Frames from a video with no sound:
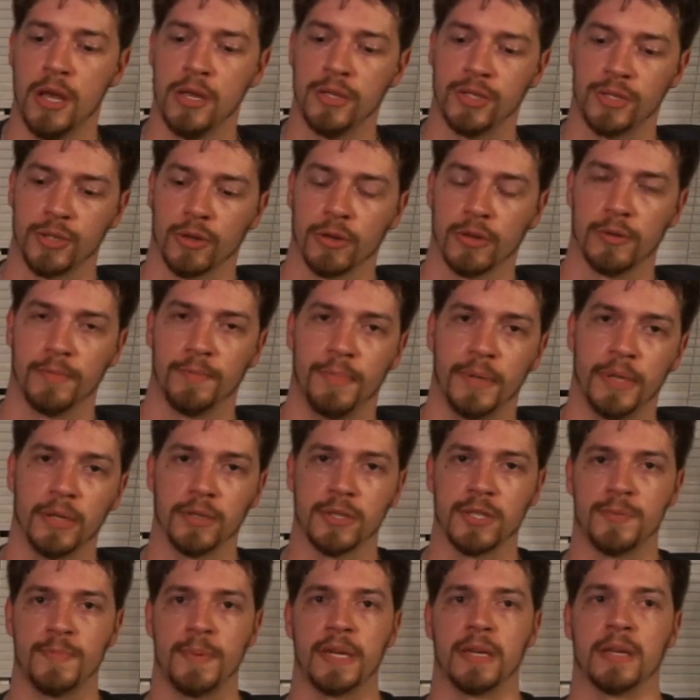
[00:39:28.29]
certain
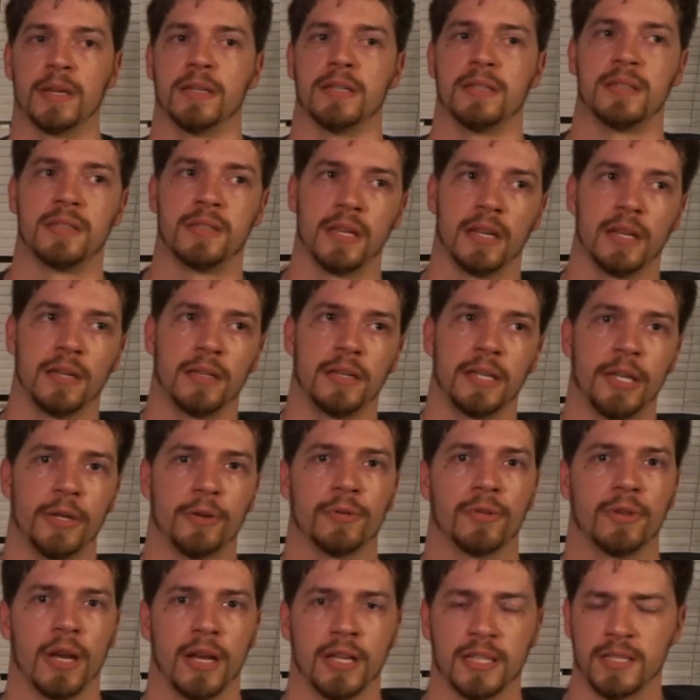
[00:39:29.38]
builds because suddenly
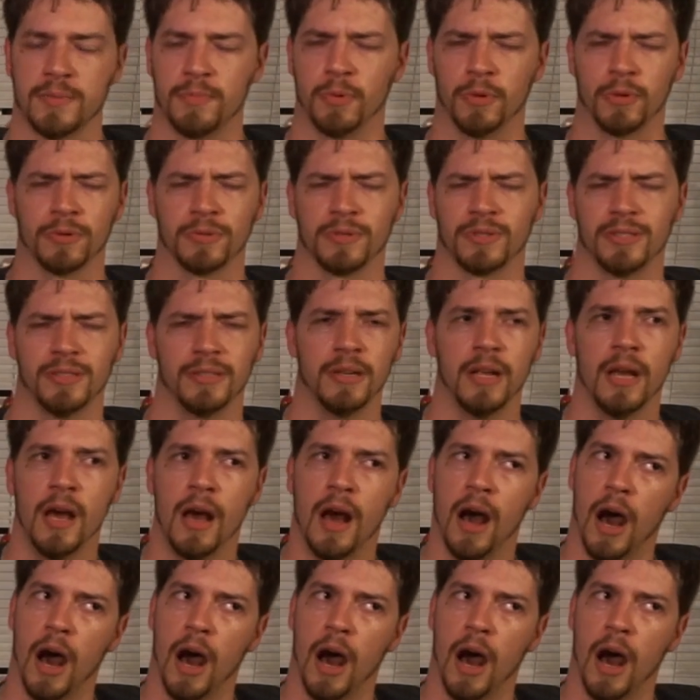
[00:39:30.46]
your Thought Spores and